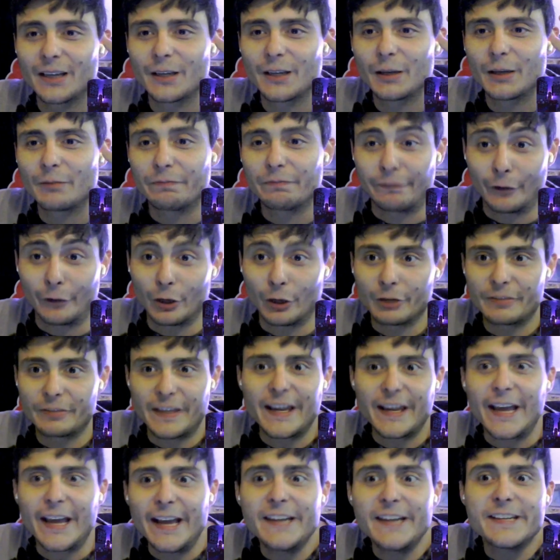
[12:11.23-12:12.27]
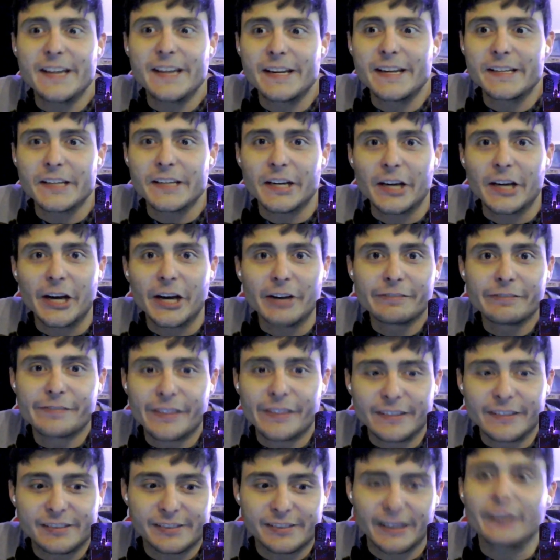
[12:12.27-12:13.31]
For the ending of
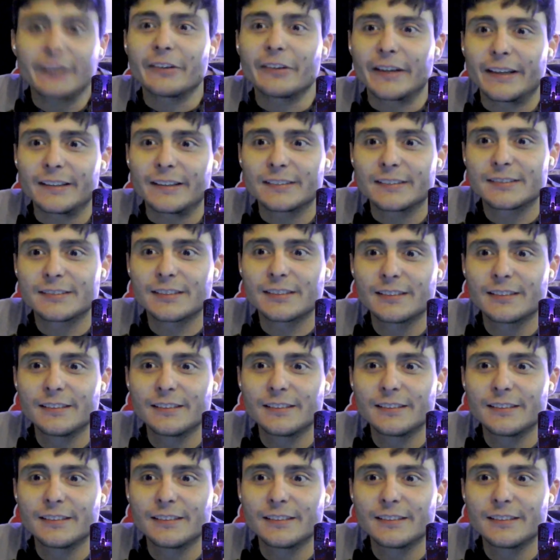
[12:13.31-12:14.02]
the series,